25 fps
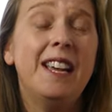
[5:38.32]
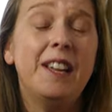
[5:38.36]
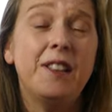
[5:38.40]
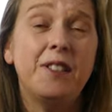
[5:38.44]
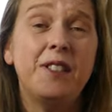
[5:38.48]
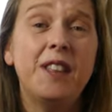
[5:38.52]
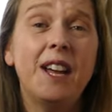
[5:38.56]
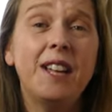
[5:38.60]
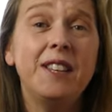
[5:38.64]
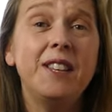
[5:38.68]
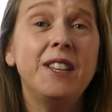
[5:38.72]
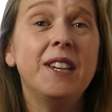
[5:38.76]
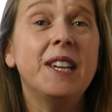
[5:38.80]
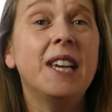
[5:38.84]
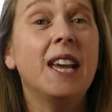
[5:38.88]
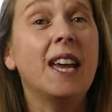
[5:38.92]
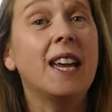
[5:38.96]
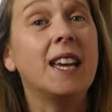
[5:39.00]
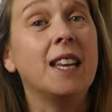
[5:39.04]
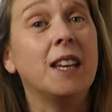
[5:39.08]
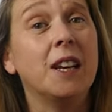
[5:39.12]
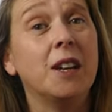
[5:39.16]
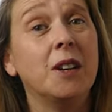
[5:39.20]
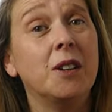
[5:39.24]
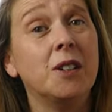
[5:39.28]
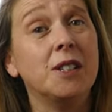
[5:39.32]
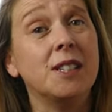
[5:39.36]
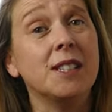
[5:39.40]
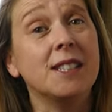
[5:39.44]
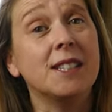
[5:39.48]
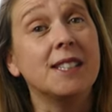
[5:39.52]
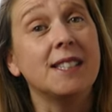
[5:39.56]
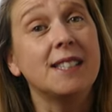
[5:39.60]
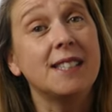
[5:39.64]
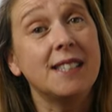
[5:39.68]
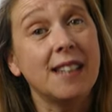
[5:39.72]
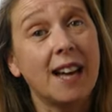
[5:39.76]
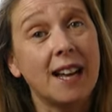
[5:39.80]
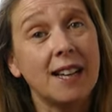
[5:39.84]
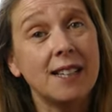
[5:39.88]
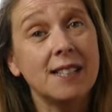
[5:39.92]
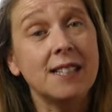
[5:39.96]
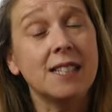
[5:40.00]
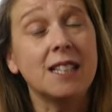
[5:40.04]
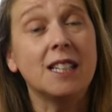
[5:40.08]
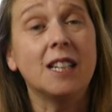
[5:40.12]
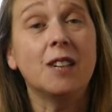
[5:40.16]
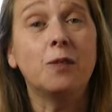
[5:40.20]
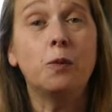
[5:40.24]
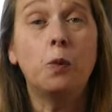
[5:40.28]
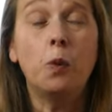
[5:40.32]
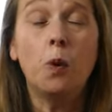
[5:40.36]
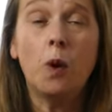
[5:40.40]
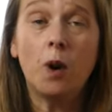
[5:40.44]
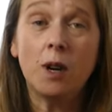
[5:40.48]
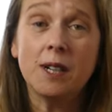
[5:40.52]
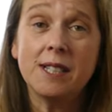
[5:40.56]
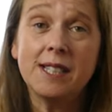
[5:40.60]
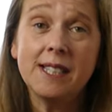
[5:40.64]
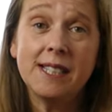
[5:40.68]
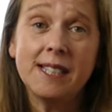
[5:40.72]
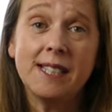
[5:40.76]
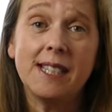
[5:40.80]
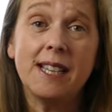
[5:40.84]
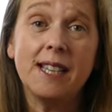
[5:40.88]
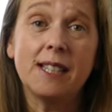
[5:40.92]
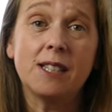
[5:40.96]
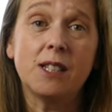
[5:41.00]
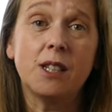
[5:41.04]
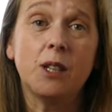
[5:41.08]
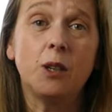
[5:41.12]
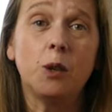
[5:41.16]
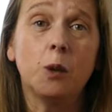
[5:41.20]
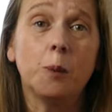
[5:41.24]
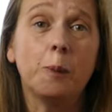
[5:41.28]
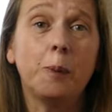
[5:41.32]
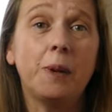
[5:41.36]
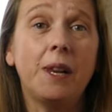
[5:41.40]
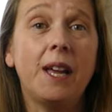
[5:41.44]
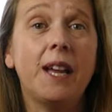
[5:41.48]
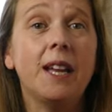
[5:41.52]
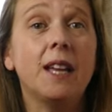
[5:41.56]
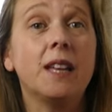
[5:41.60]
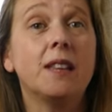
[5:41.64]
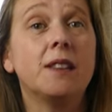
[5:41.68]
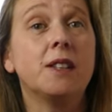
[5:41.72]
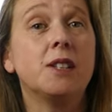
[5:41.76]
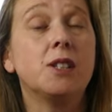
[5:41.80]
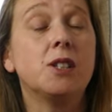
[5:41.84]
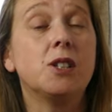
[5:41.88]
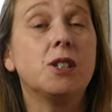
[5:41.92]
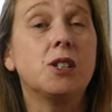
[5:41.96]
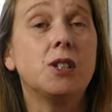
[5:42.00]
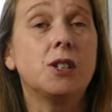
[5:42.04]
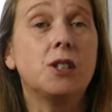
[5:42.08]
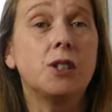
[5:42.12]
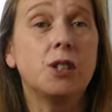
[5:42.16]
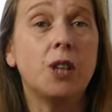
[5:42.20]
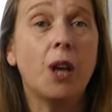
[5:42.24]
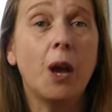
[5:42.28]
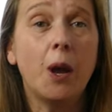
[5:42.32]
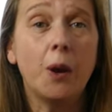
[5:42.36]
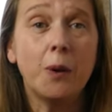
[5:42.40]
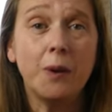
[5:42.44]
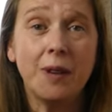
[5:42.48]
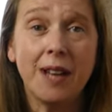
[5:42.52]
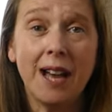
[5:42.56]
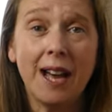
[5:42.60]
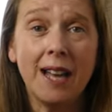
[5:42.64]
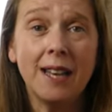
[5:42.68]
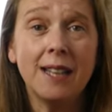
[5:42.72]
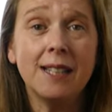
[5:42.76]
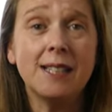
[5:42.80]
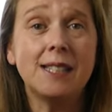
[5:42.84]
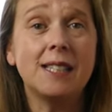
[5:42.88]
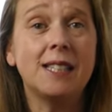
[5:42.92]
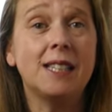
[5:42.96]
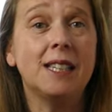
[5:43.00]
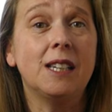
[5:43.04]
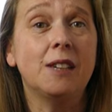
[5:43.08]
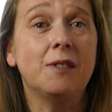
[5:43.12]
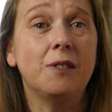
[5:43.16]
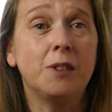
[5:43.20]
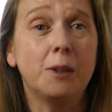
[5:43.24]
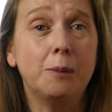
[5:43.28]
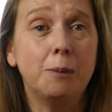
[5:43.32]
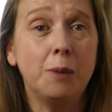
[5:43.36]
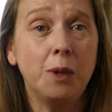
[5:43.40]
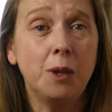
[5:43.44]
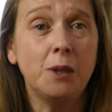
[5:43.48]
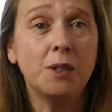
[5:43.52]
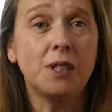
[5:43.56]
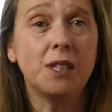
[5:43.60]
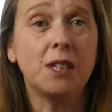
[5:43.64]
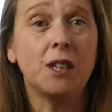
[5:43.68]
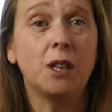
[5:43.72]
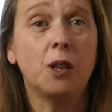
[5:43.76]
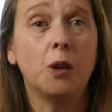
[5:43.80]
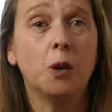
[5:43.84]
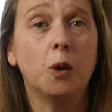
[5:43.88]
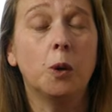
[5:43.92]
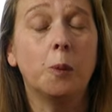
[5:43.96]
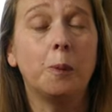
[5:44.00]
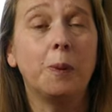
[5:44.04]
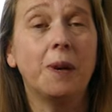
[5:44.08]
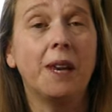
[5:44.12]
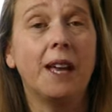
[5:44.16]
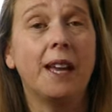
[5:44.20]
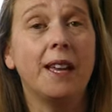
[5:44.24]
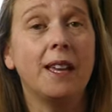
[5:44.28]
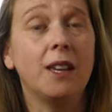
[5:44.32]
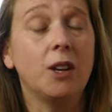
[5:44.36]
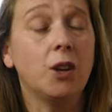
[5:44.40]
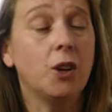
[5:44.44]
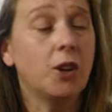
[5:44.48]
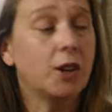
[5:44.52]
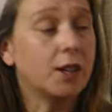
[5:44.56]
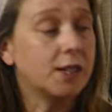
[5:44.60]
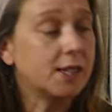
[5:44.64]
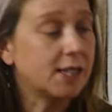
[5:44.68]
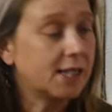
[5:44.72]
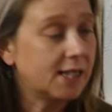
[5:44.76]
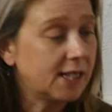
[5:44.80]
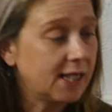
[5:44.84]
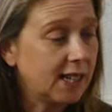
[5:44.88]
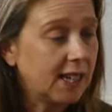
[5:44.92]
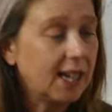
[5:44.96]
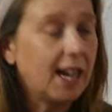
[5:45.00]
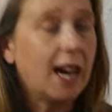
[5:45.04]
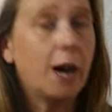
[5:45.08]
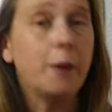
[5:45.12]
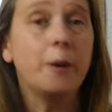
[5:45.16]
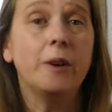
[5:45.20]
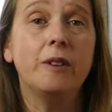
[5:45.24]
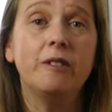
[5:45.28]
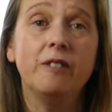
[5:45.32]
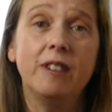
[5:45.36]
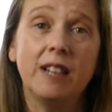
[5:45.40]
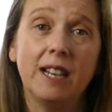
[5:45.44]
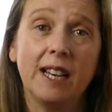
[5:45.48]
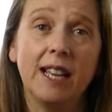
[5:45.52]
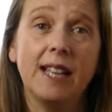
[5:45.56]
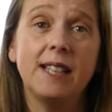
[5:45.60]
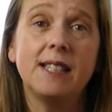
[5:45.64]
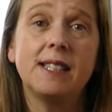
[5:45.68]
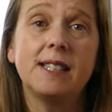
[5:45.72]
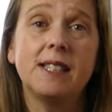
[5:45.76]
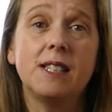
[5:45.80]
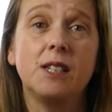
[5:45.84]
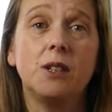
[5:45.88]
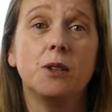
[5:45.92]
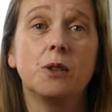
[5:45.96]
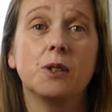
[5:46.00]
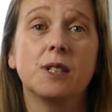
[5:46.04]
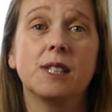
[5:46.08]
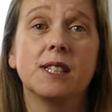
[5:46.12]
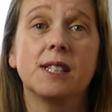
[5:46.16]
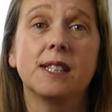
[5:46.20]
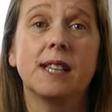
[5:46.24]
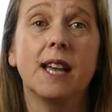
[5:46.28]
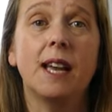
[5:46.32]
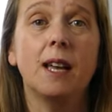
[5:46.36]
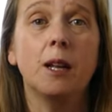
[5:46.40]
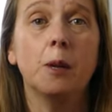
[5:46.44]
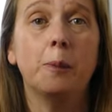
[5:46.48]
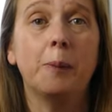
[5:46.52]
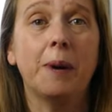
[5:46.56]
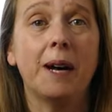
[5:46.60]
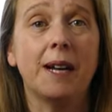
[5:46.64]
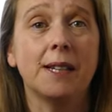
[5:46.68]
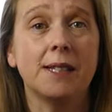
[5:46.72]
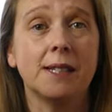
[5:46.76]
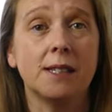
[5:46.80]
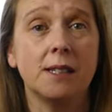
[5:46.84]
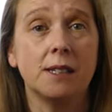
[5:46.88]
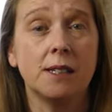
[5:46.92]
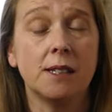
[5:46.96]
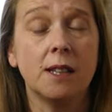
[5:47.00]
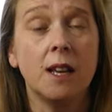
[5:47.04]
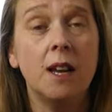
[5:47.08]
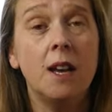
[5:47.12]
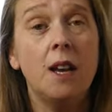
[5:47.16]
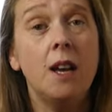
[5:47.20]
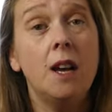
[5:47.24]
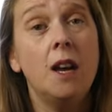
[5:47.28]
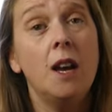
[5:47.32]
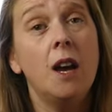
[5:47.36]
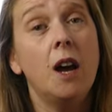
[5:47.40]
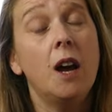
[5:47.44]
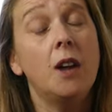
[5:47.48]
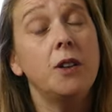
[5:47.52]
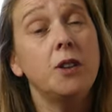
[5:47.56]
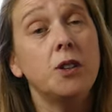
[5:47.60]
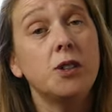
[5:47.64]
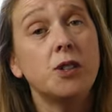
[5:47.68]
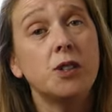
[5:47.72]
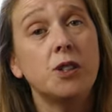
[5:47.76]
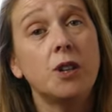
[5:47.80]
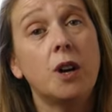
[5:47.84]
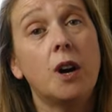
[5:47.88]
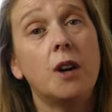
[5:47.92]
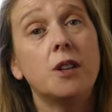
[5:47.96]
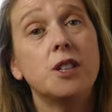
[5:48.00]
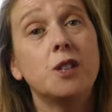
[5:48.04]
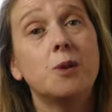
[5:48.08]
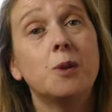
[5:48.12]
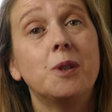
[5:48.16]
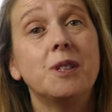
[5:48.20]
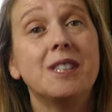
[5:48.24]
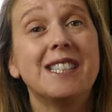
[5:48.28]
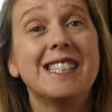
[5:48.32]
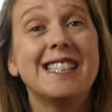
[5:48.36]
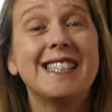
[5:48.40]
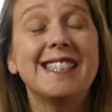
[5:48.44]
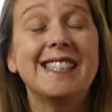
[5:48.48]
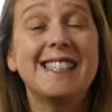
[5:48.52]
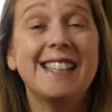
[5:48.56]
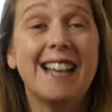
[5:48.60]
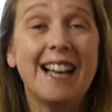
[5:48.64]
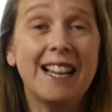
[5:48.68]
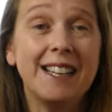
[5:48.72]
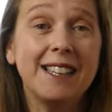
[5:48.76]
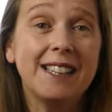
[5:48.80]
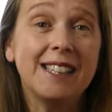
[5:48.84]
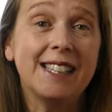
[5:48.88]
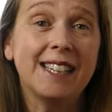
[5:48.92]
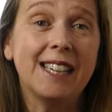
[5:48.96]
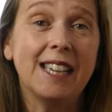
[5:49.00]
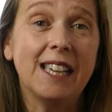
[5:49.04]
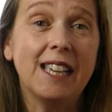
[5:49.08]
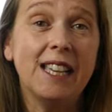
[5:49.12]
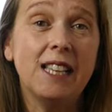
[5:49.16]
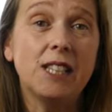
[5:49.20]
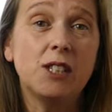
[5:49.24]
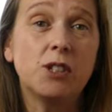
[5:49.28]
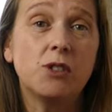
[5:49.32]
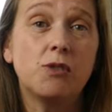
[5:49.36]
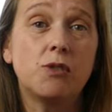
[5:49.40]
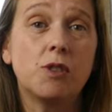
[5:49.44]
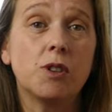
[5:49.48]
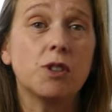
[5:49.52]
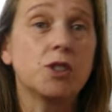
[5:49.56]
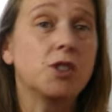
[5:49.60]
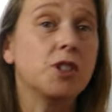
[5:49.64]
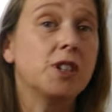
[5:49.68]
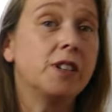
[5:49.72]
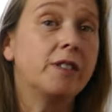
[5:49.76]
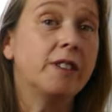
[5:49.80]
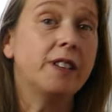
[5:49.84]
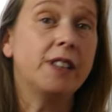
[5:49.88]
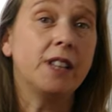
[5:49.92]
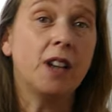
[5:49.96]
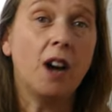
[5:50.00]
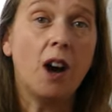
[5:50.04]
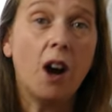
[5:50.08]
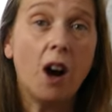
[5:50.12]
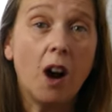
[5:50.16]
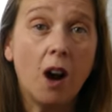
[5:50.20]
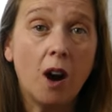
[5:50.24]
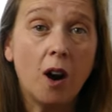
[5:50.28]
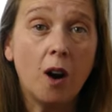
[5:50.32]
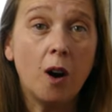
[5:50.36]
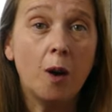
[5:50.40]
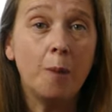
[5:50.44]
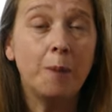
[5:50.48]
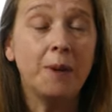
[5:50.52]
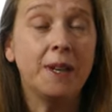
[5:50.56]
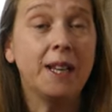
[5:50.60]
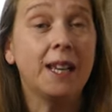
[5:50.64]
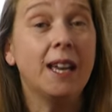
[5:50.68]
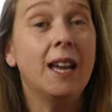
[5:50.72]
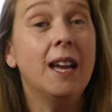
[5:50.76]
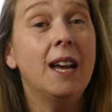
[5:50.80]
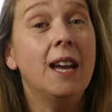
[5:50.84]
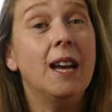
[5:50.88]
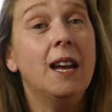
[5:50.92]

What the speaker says: then you gain an understanding of what it is that you're playing, the tonality of the music that you're playing. You can see how it relates to your scale patterns, and you start to understand the key structure and the harmony.